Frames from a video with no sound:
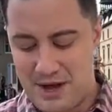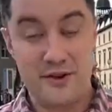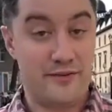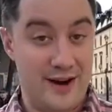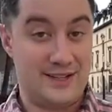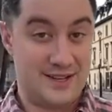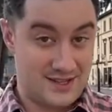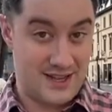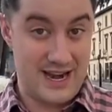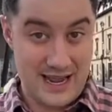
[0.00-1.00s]
Mother
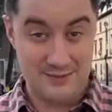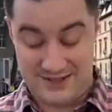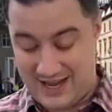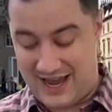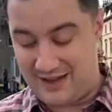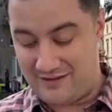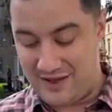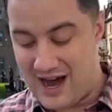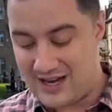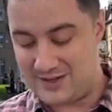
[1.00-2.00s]
Frances, the namesake
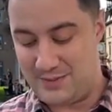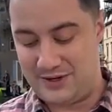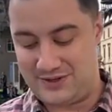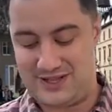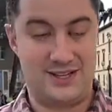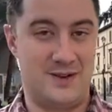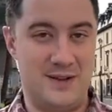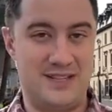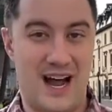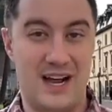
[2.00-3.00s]
of the hospital
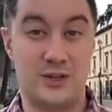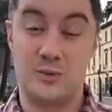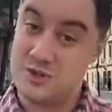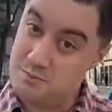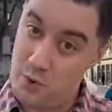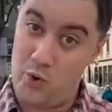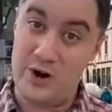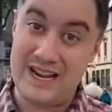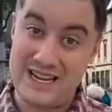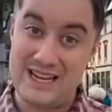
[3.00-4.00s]
system in Tyler, was
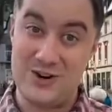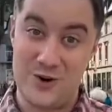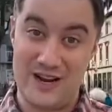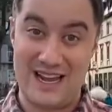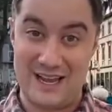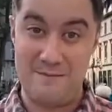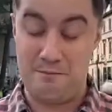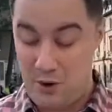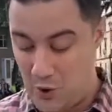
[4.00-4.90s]
born here in